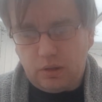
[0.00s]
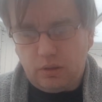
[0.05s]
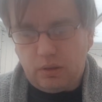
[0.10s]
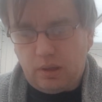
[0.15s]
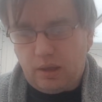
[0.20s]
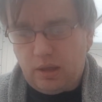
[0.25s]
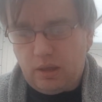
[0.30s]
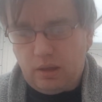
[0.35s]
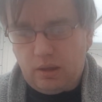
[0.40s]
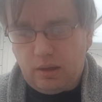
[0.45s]

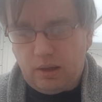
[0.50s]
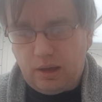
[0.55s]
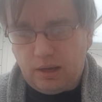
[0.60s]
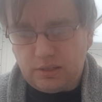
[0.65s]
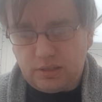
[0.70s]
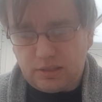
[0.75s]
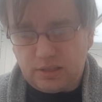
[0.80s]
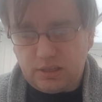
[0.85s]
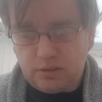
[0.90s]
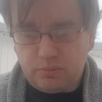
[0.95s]

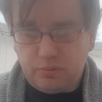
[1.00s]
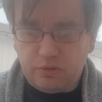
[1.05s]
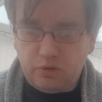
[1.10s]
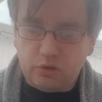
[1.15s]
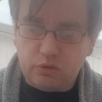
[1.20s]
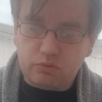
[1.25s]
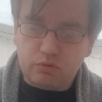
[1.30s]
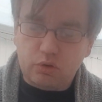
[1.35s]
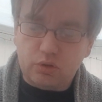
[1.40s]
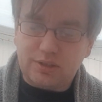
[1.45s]
As it says
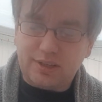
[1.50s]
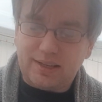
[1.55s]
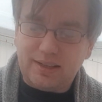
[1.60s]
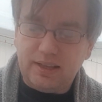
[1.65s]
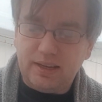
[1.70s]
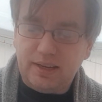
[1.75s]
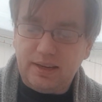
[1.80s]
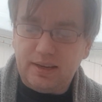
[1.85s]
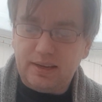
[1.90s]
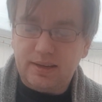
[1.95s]
before, the rules are
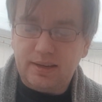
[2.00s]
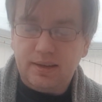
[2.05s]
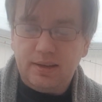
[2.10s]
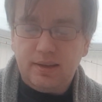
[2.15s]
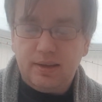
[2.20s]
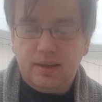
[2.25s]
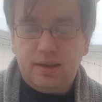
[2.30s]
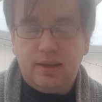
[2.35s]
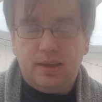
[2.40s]
clear,